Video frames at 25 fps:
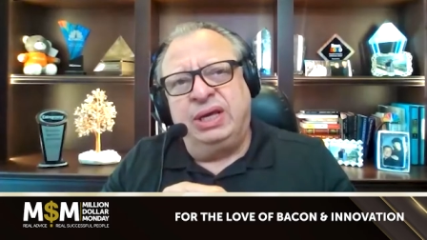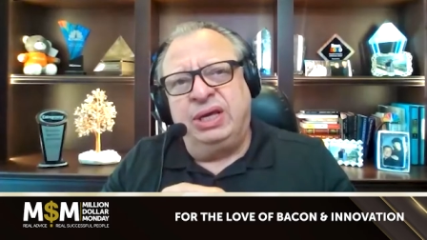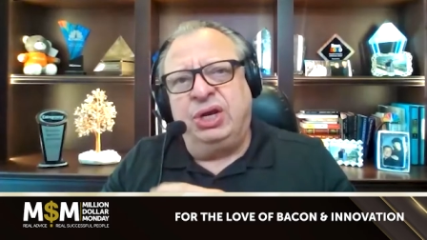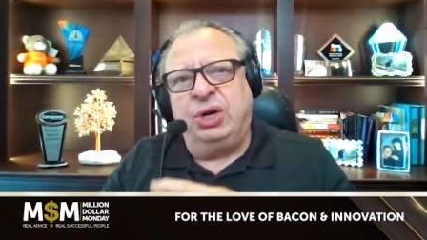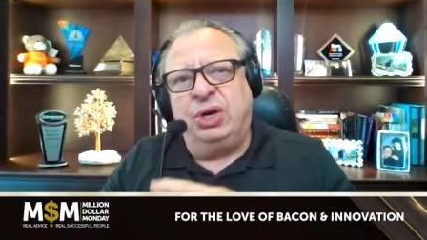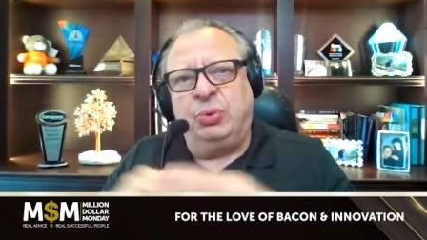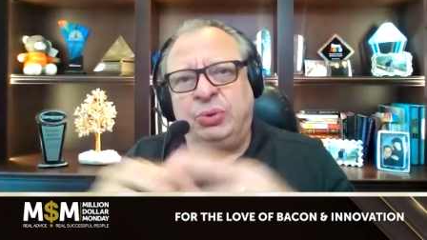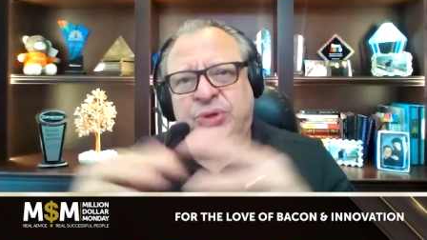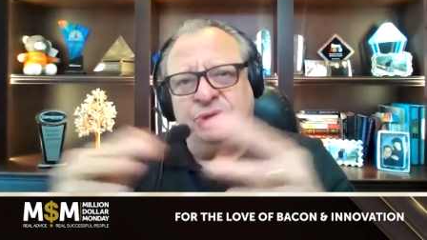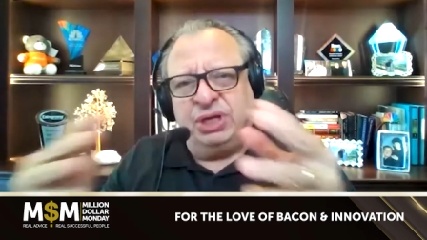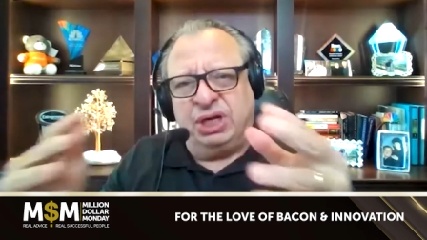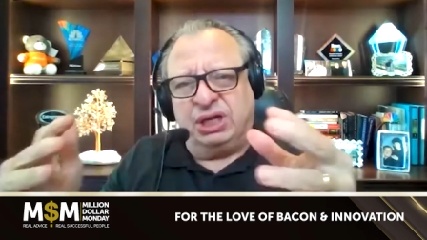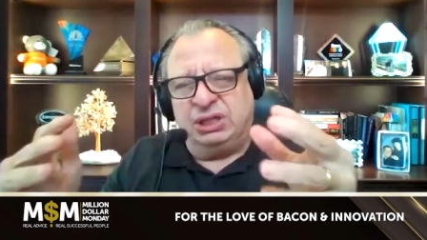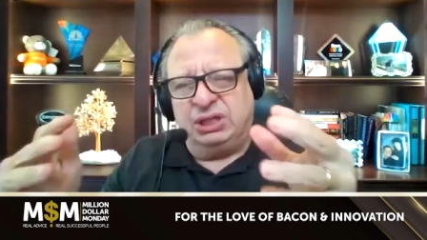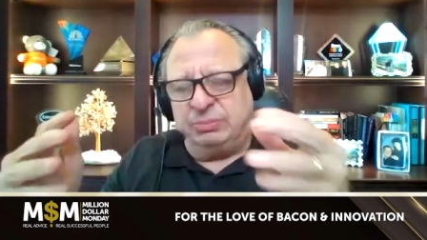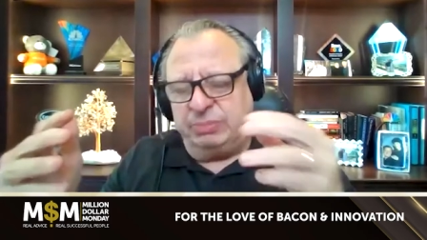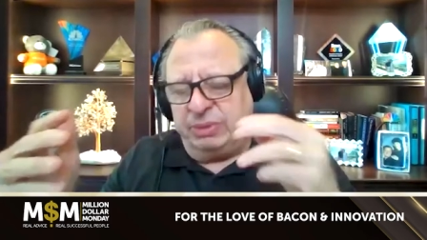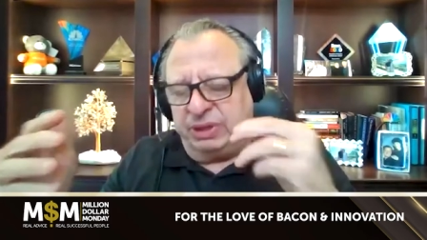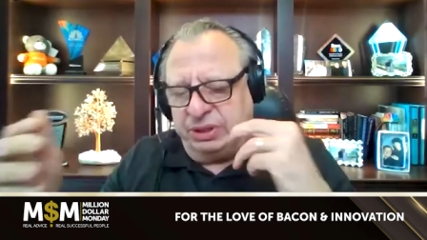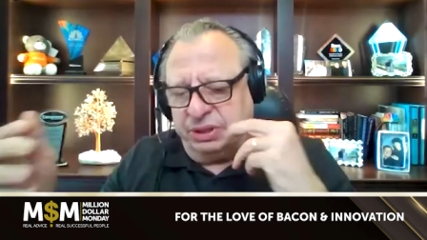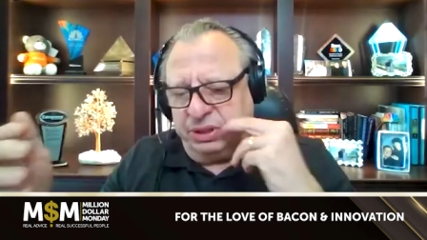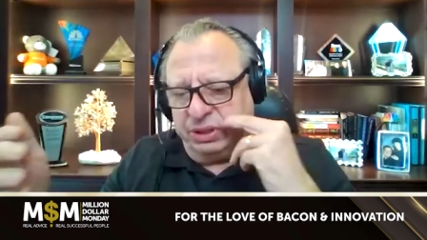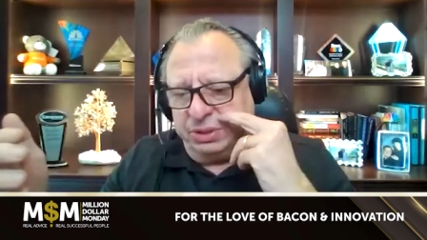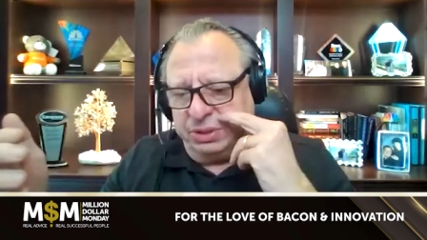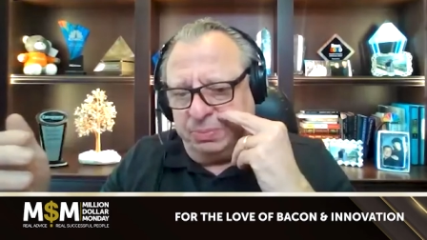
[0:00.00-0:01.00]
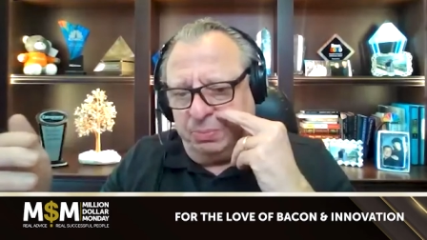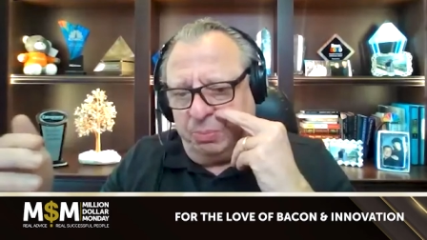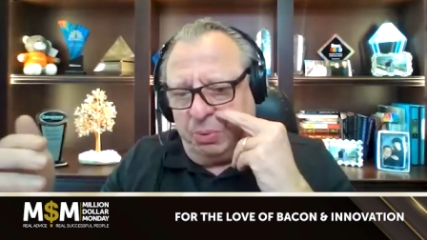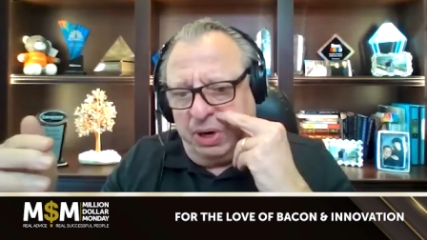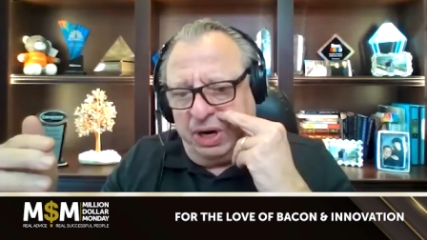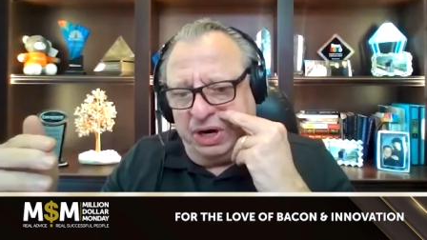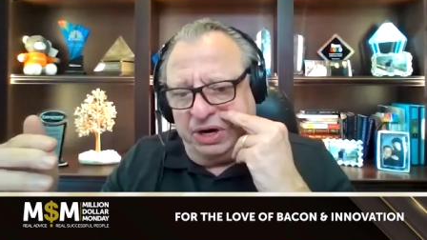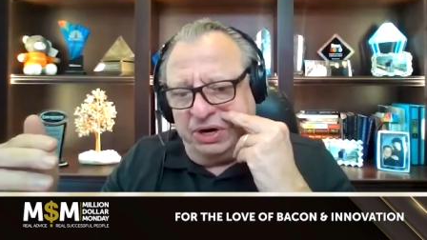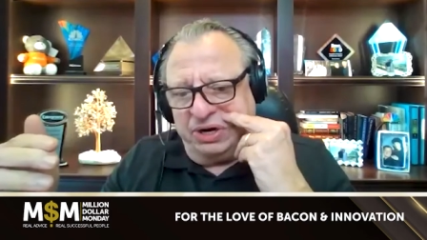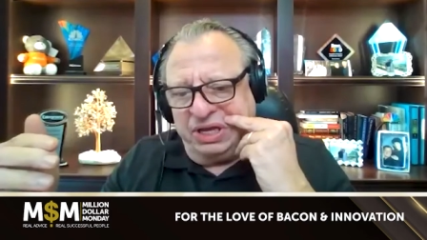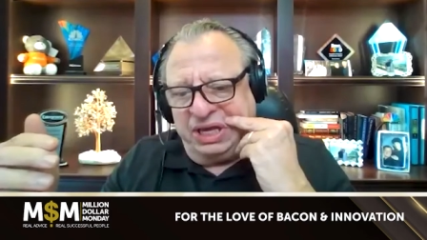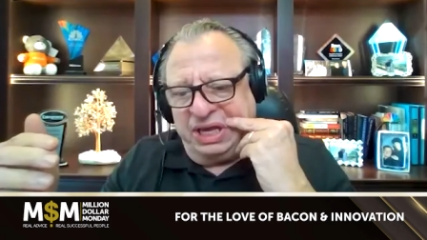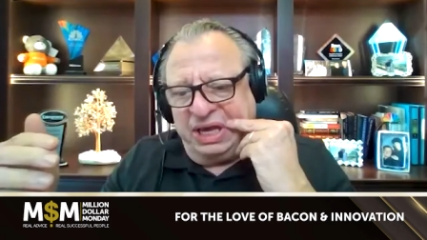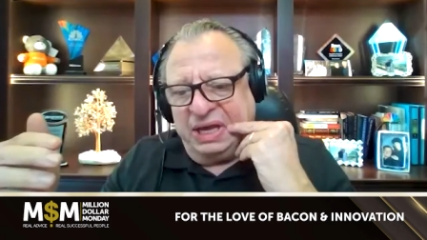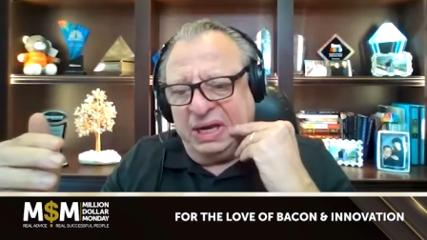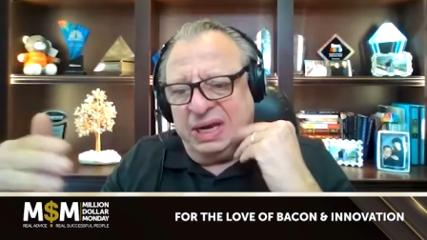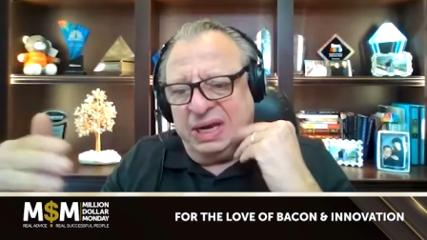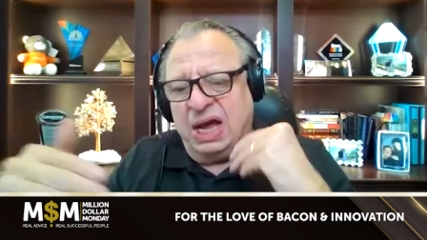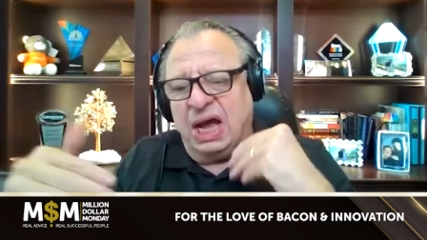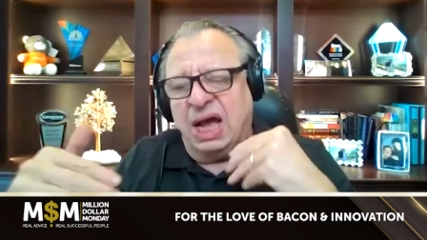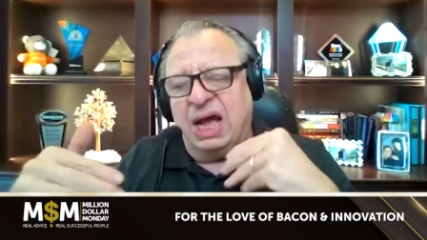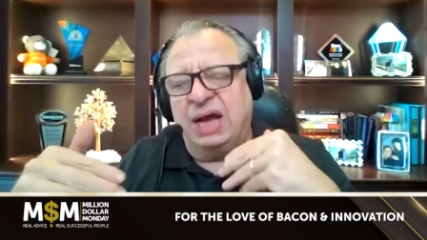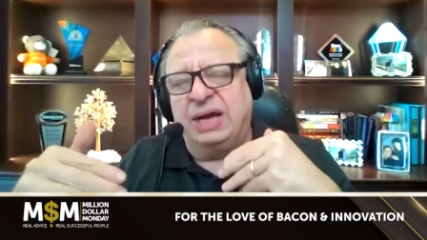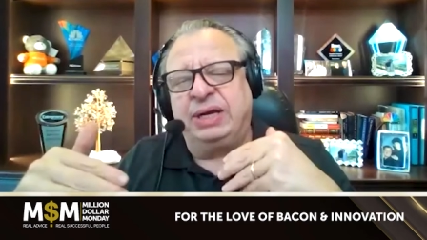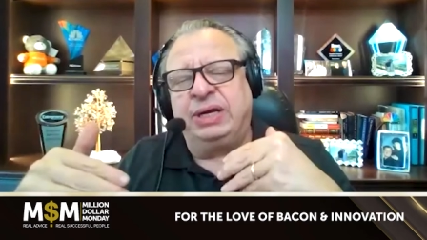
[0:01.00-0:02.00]
you know, we talked about this prior to
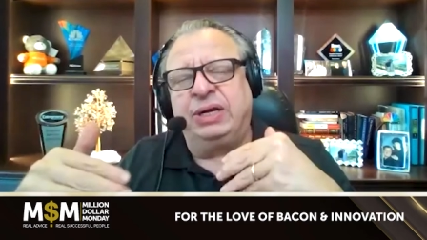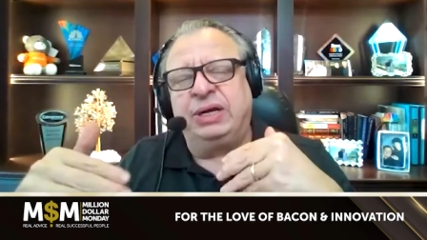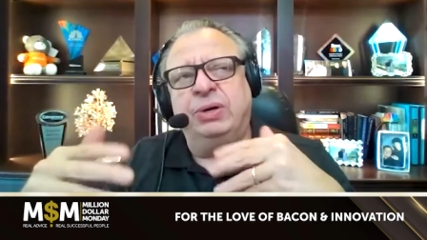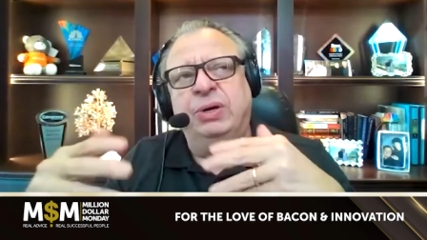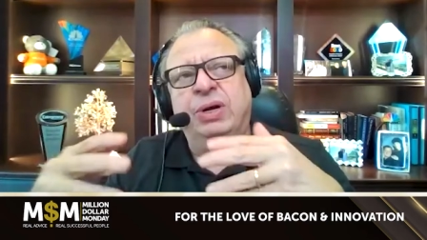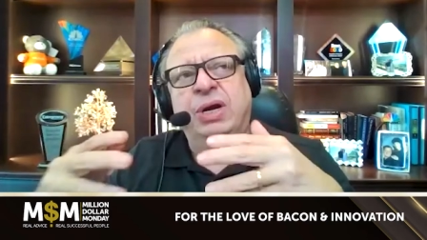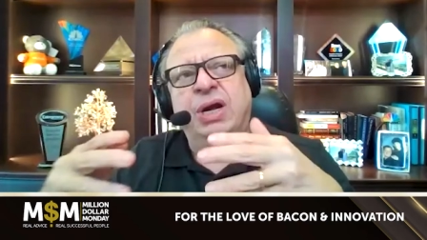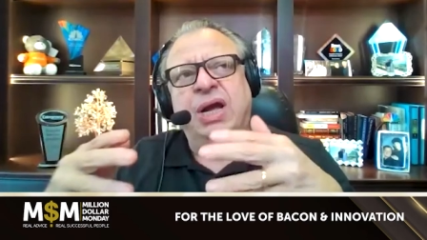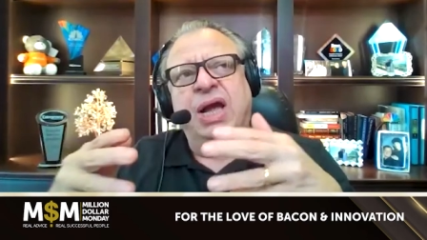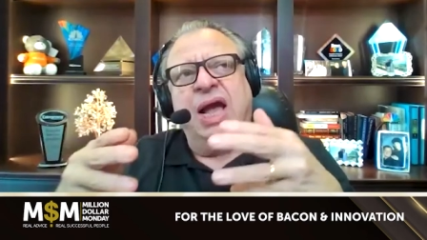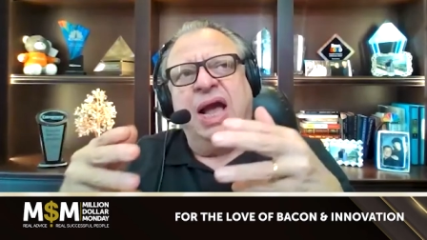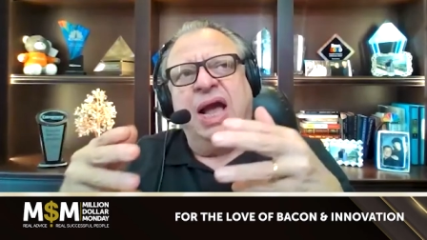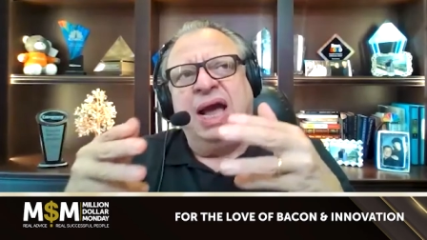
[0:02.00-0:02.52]
getting on here.